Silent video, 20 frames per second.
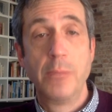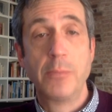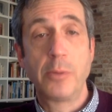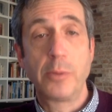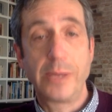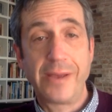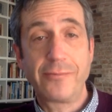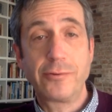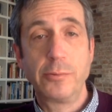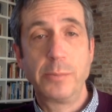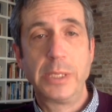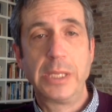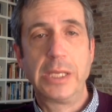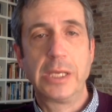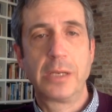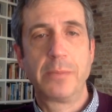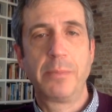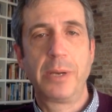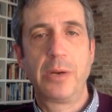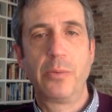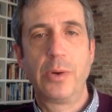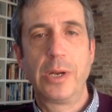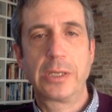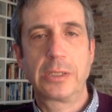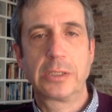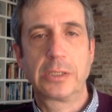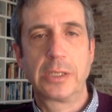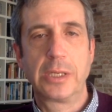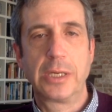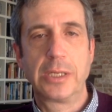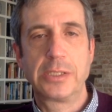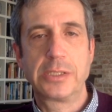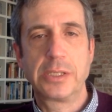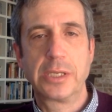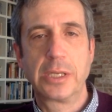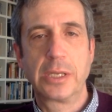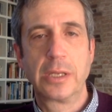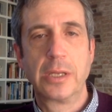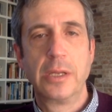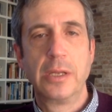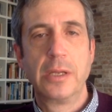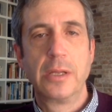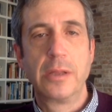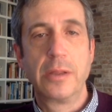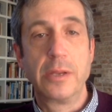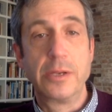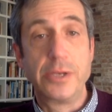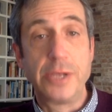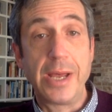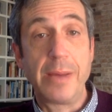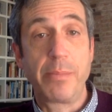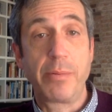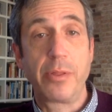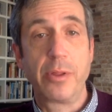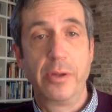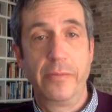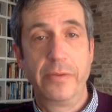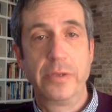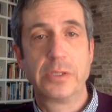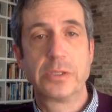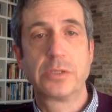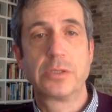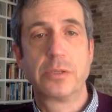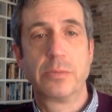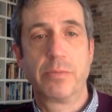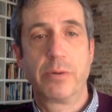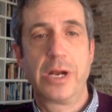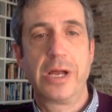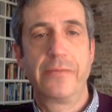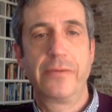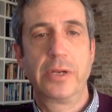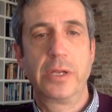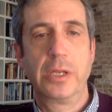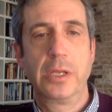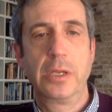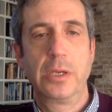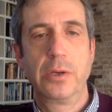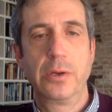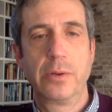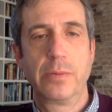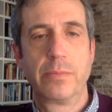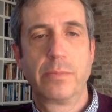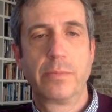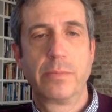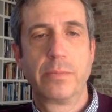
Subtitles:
But we have to begin by recognizing the depth of his depravity here.